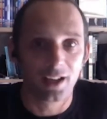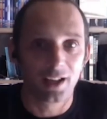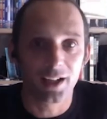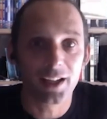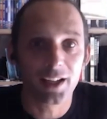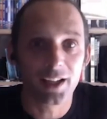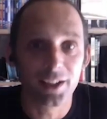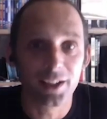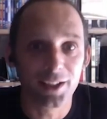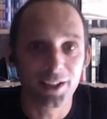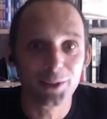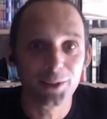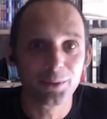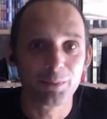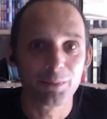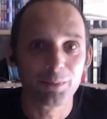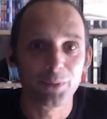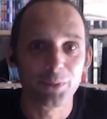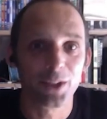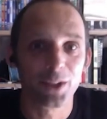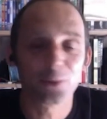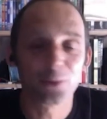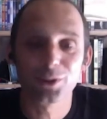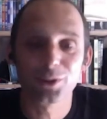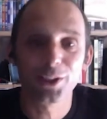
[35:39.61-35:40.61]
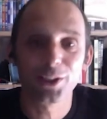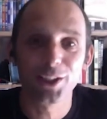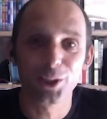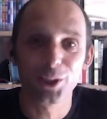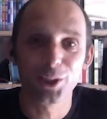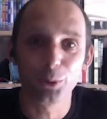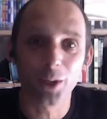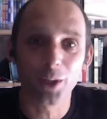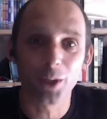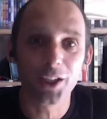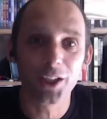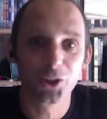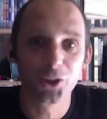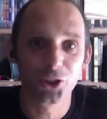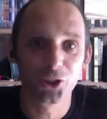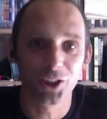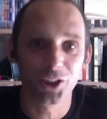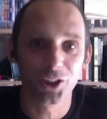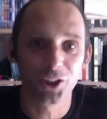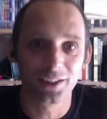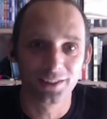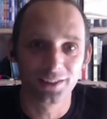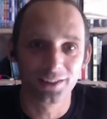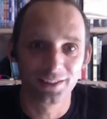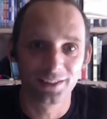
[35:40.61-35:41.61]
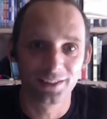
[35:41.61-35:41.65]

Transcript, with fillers: I don't know, I was looking at a wide shot.